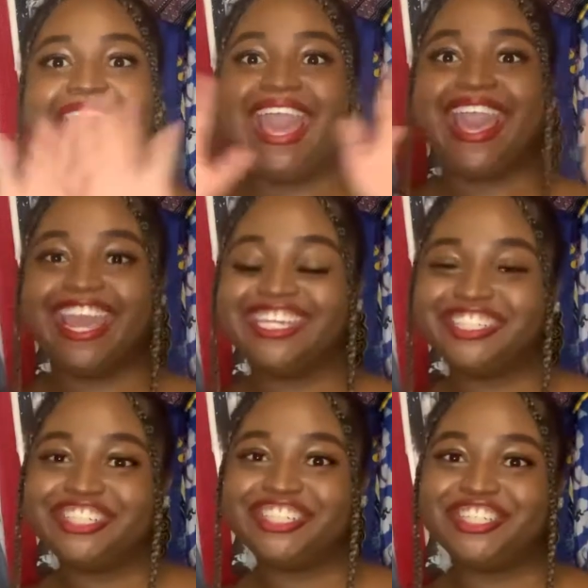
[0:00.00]
Hey
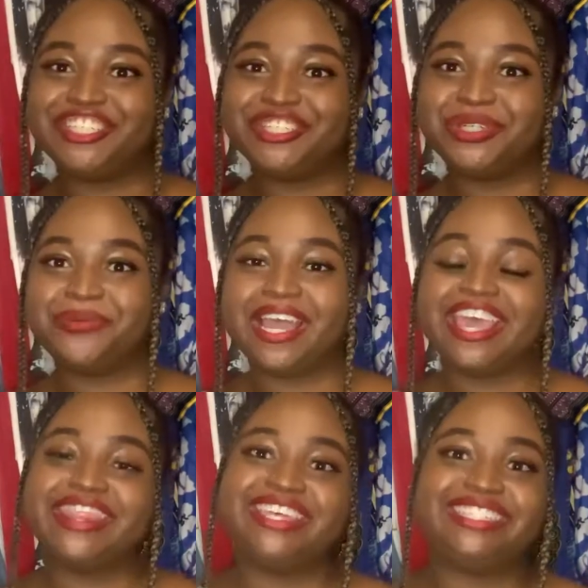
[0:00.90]
YouTube,
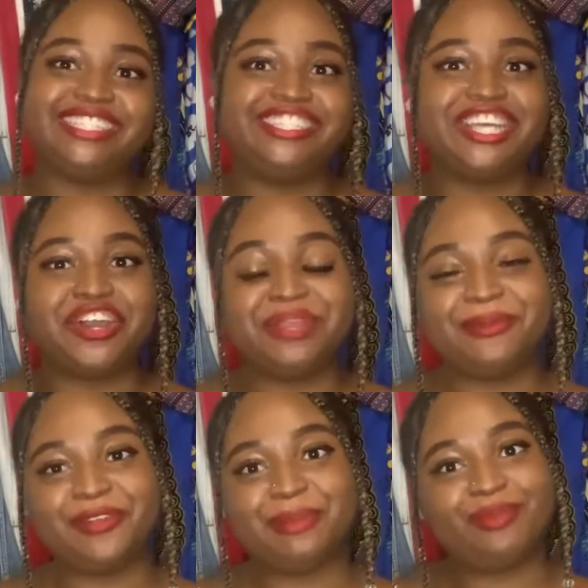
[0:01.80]
this is Toni
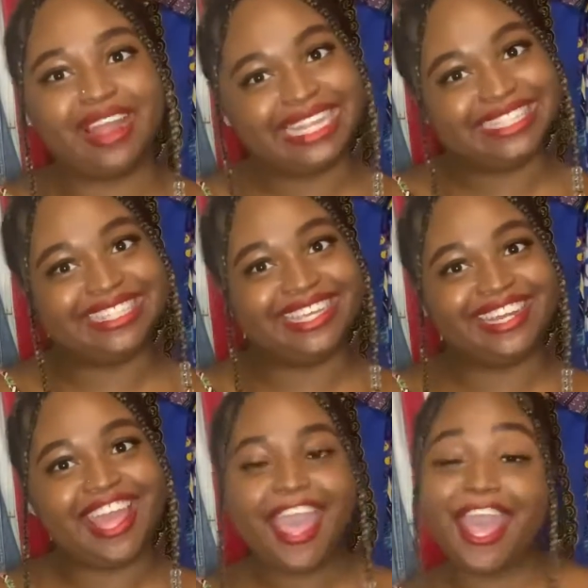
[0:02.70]
Marie
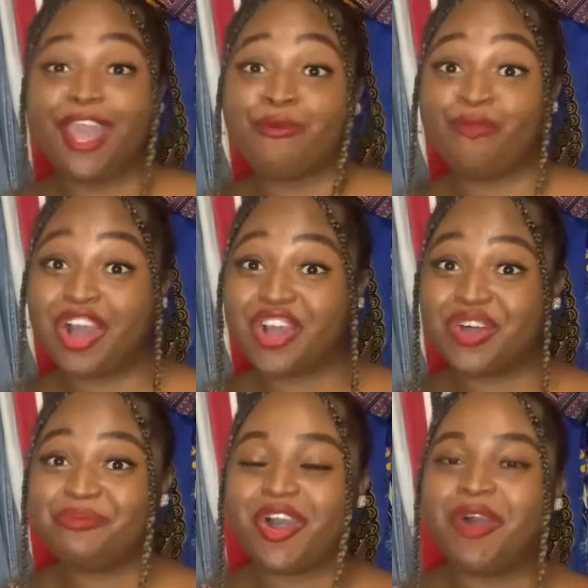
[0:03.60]
Preston and
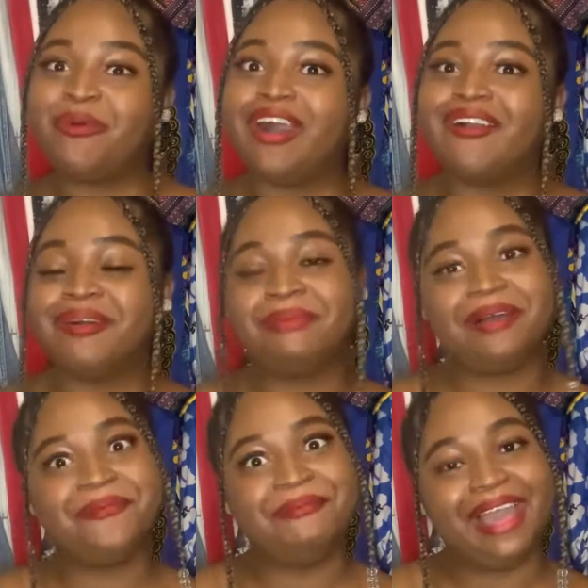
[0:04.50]
welcome
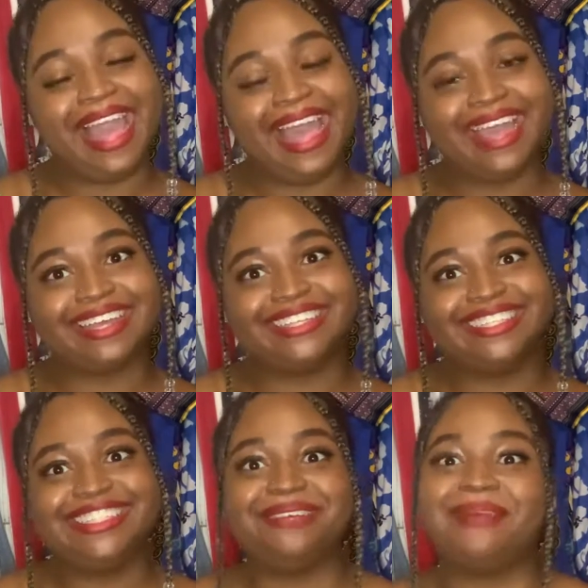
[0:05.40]
back
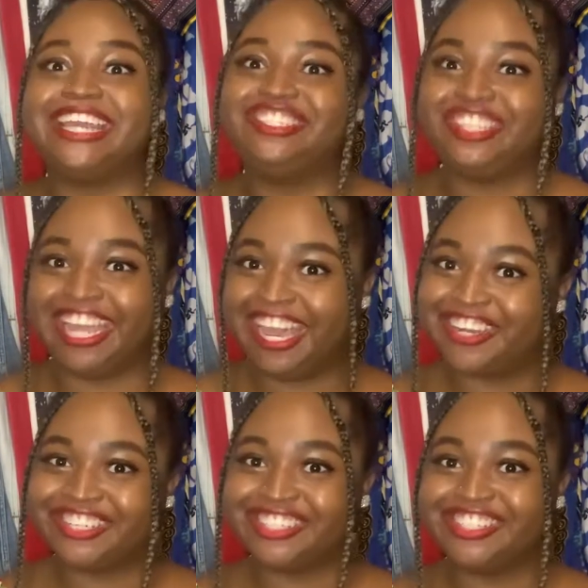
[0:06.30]
to my
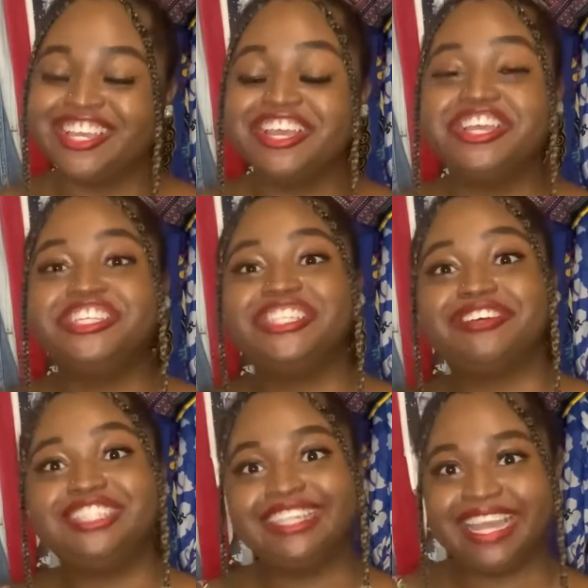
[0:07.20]
channel. So
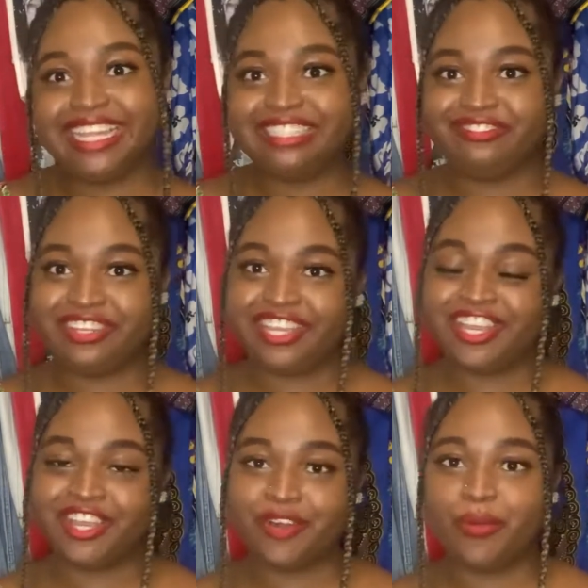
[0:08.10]
today's
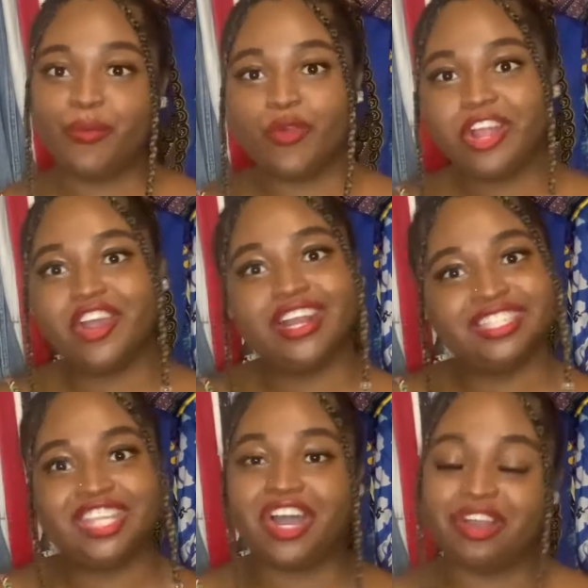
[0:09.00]
video, we're going to
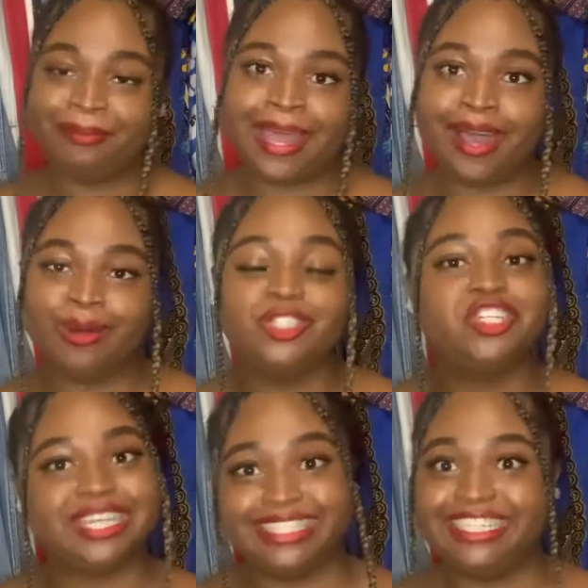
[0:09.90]
talk about
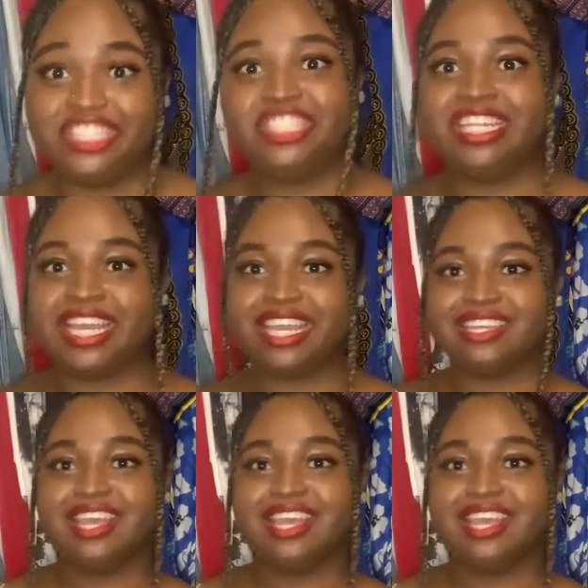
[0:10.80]
transitioning.